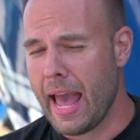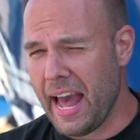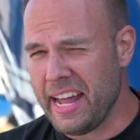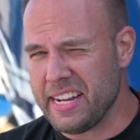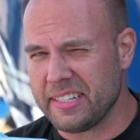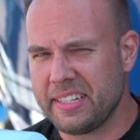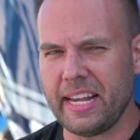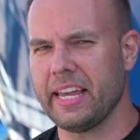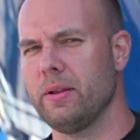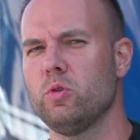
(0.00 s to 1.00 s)
And the
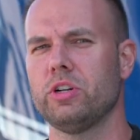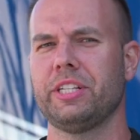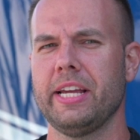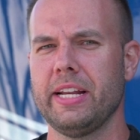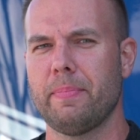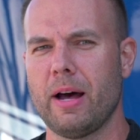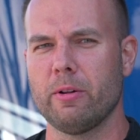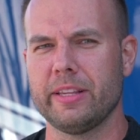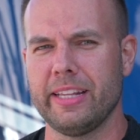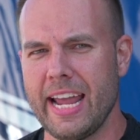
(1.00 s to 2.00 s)
second worst thing
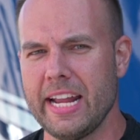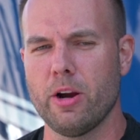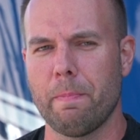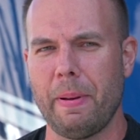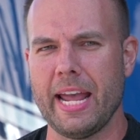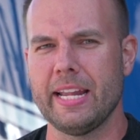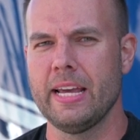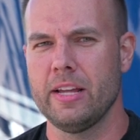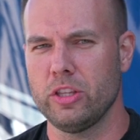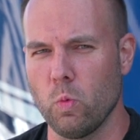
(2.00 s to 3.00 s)
about laying your paint,
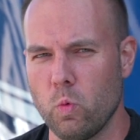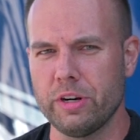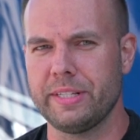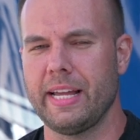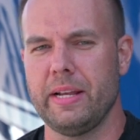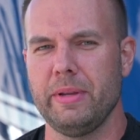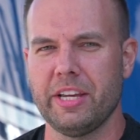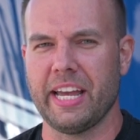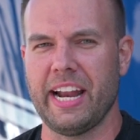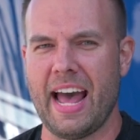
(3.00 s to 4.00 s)
the worst enemy
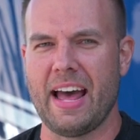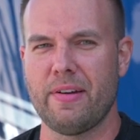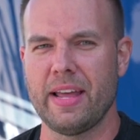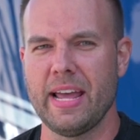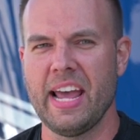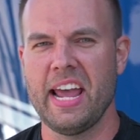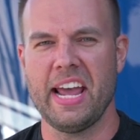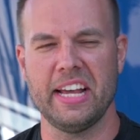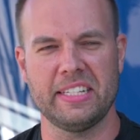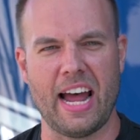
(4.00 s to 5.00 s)
you can have,
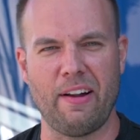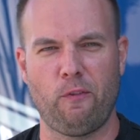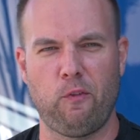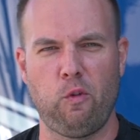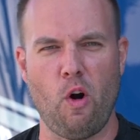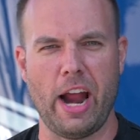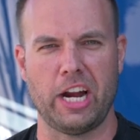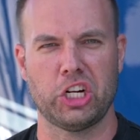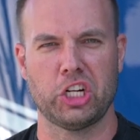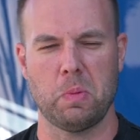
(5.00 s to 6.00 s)
is that
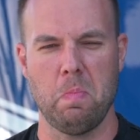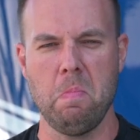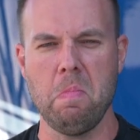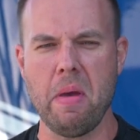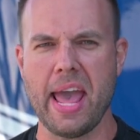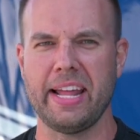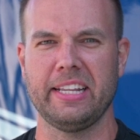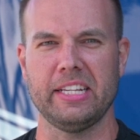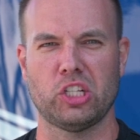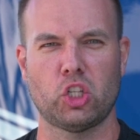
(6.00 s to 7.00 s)
fresh,
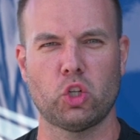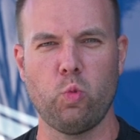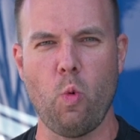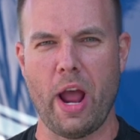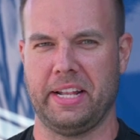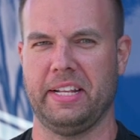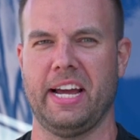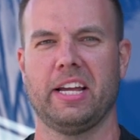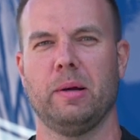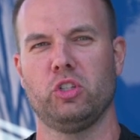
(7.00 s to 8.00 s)
manly sweat
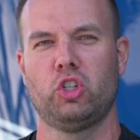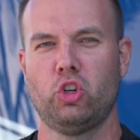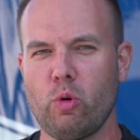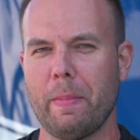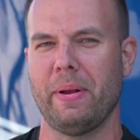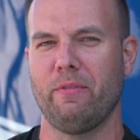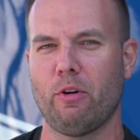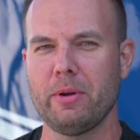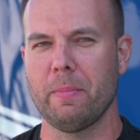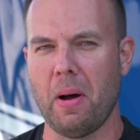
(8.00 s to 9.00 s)
that comes dripping
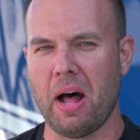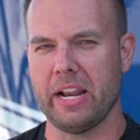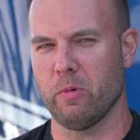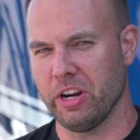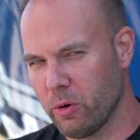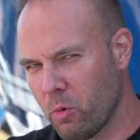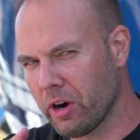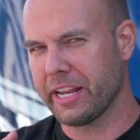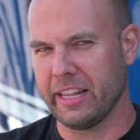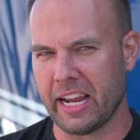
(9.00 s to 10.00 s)
from your body when you're working